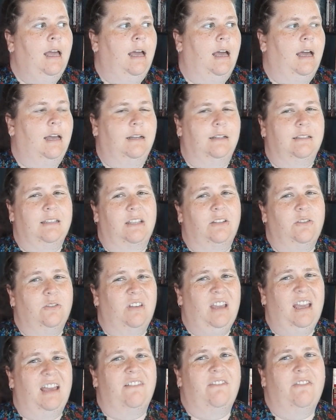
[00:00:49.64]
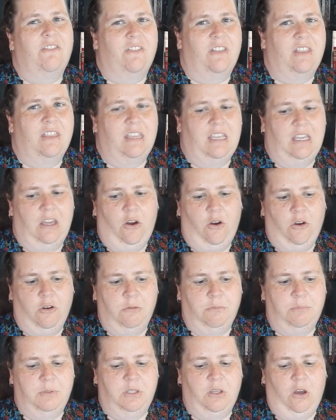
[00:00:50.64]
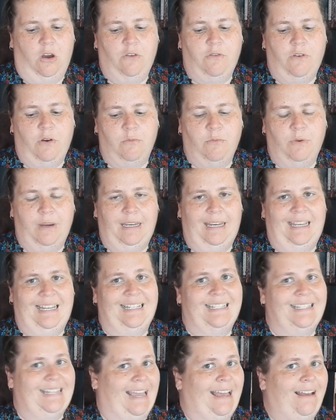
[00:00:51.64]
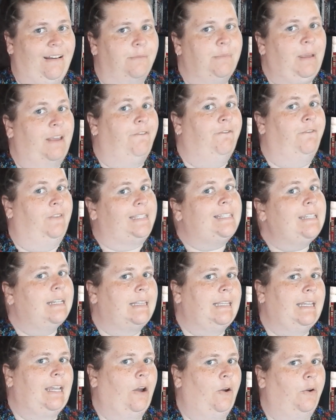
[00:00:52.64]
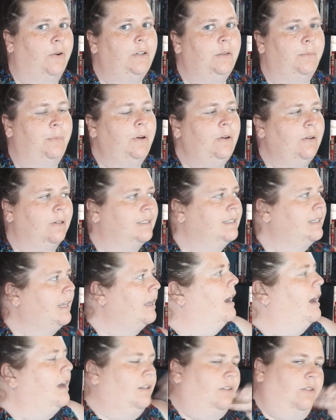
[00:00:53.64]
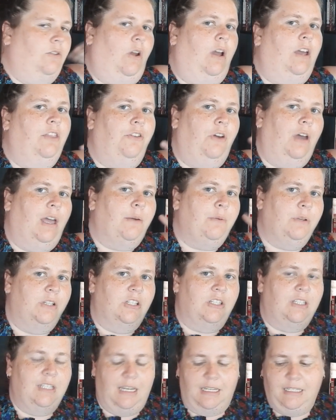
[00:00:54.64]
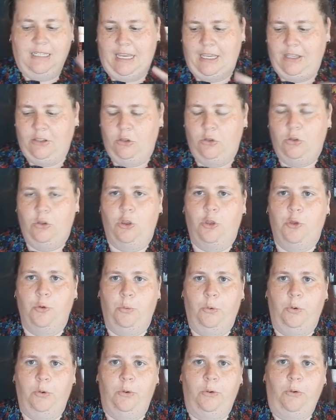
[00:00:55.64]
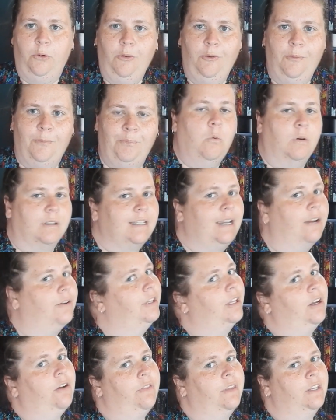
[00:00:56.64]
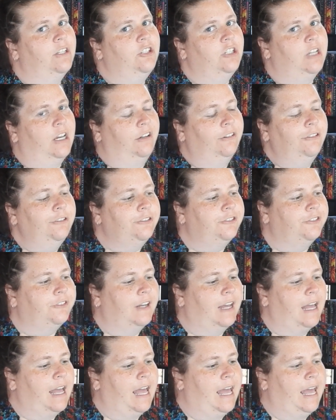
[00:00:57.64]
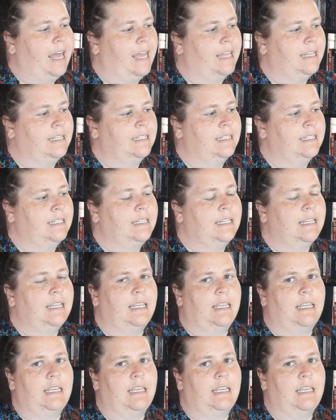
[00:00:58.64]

because I do have the hopes of reading down my physically owned books. So I thought I would just take you through what's currently on the shelf, and